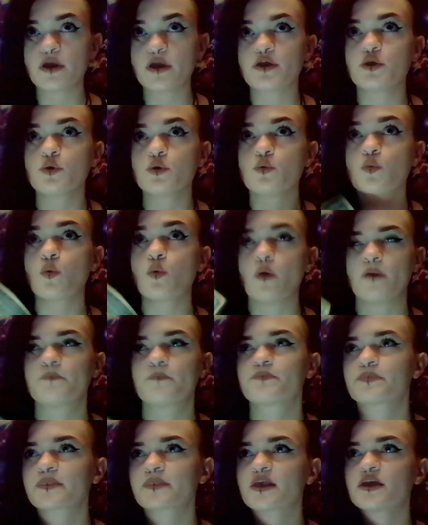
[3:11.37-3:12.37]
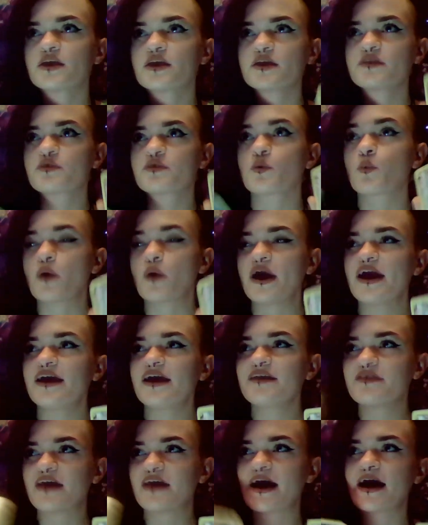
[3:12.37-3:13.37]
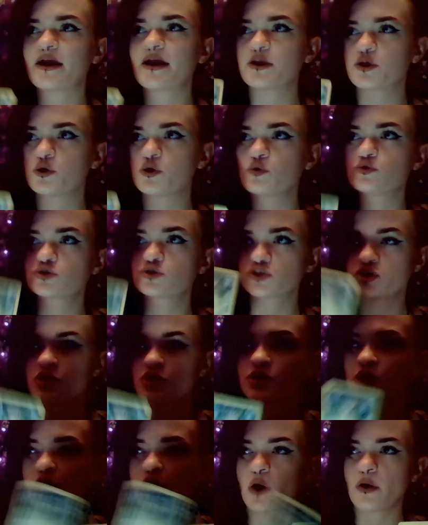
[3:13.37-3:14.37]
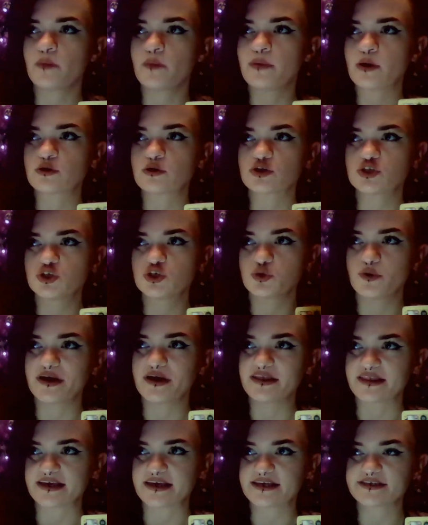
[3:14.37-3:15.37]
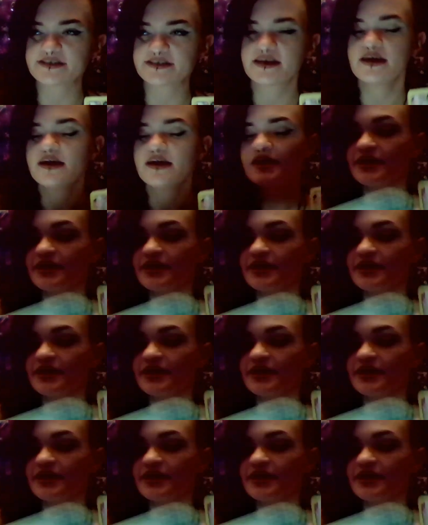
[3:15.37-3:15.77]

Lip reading: the way that you should go about doing this